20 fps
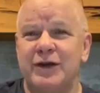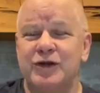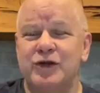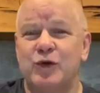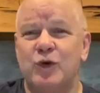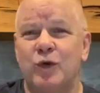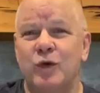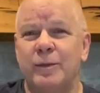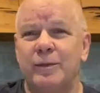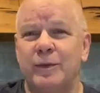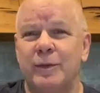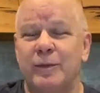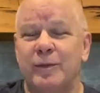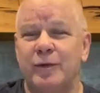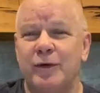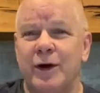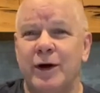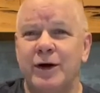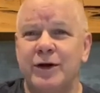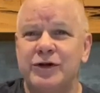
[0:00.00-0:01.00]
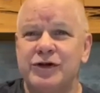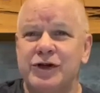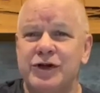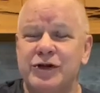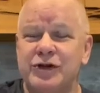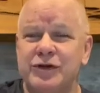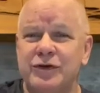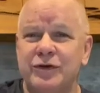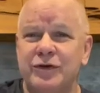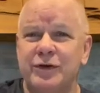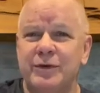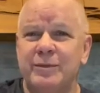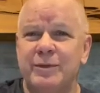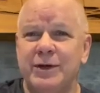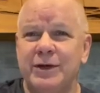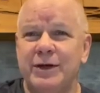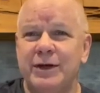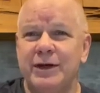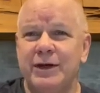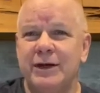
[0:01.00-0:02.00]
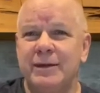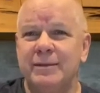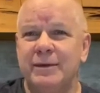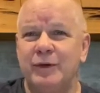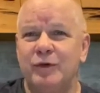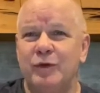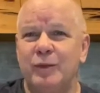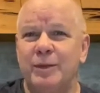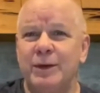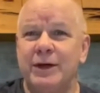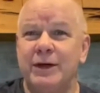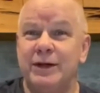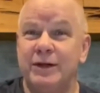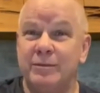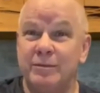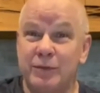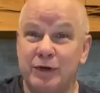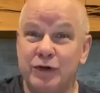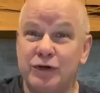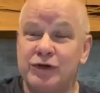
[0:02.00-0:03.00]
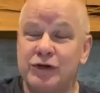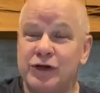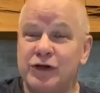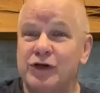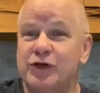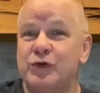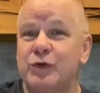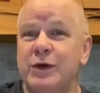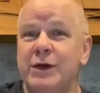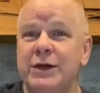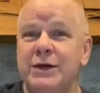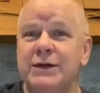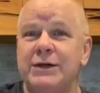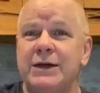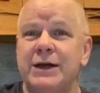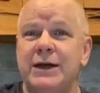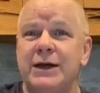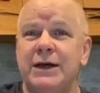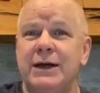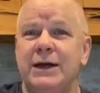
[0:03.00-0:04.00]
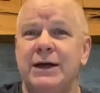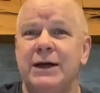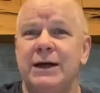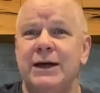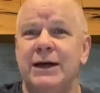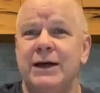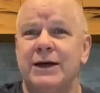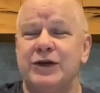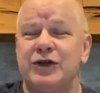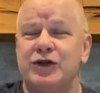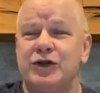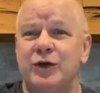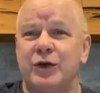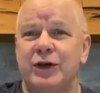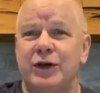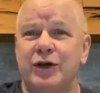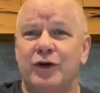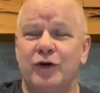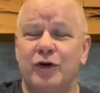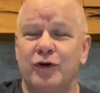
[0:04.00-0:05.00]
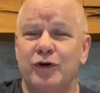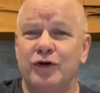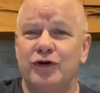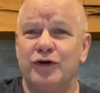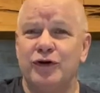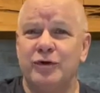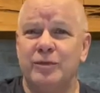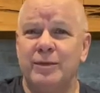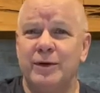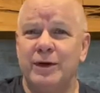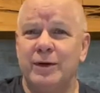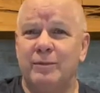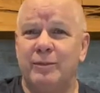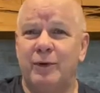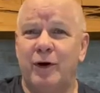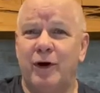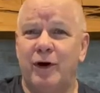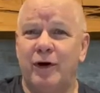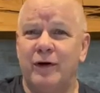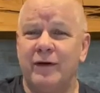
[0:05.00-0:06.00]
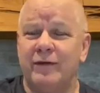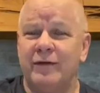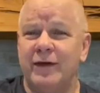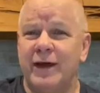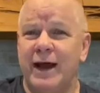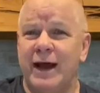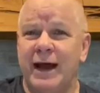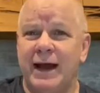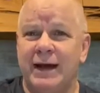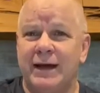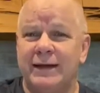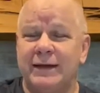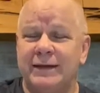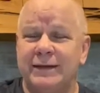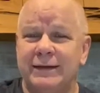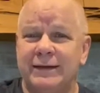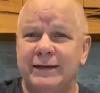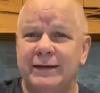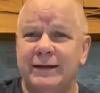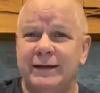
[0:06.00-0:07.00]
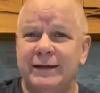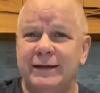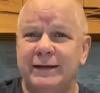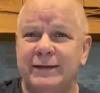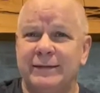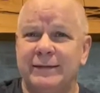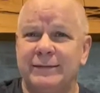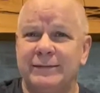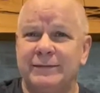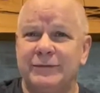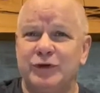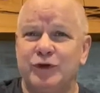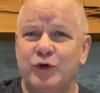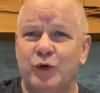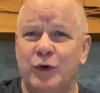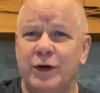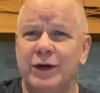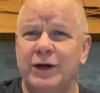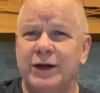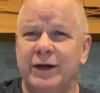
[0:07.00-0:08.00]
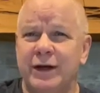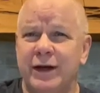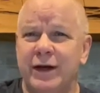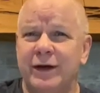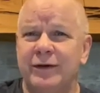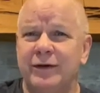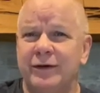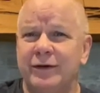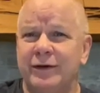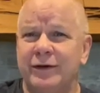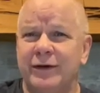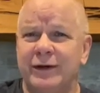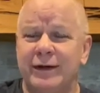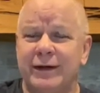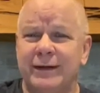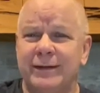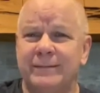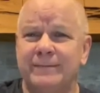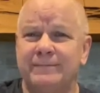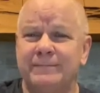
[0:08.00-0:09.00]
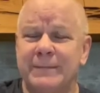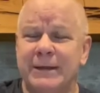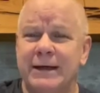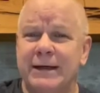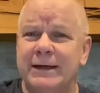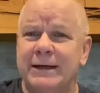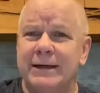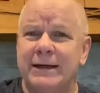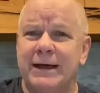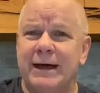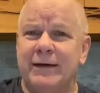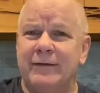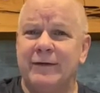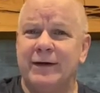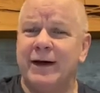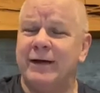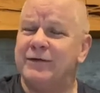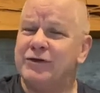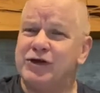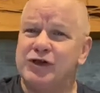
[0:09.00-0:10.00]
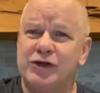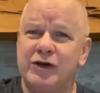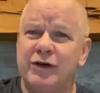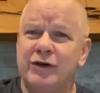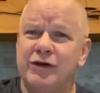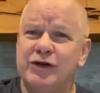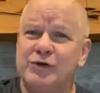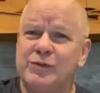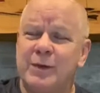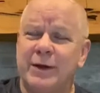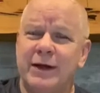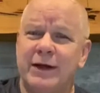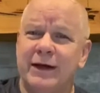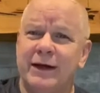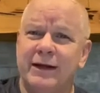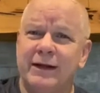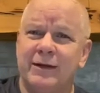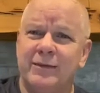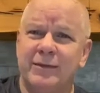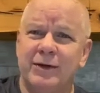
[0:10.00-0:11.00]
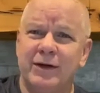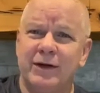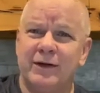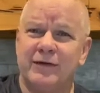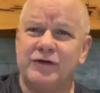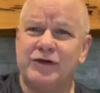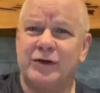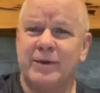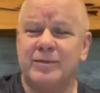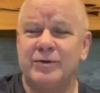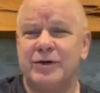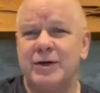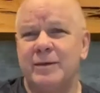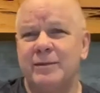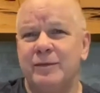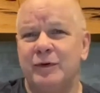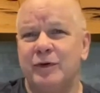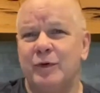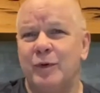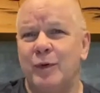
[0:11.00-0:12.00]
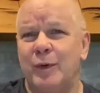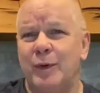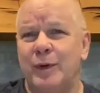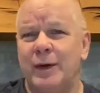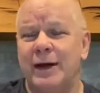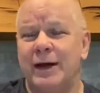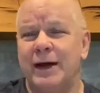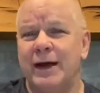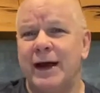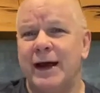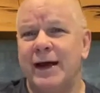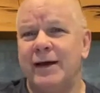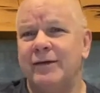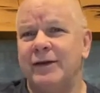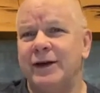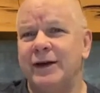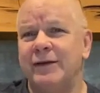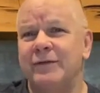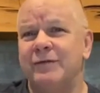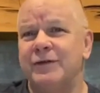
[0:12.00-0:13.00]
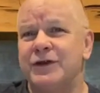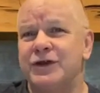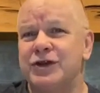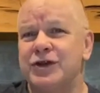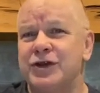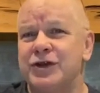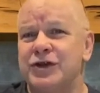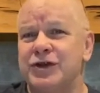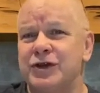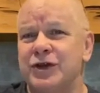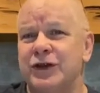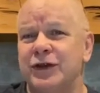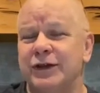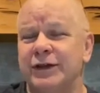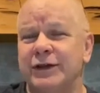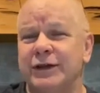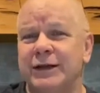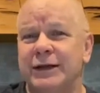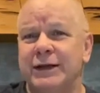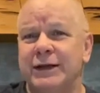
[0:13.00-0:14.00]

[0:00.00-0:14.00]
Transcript: is corporate prayer, 6.30 p.m. It will be in the music suite, and so I encourage you to be a part of that. Uh, join together. Um, have, have a series beginning the middle of September where we're going to have an emphasis on,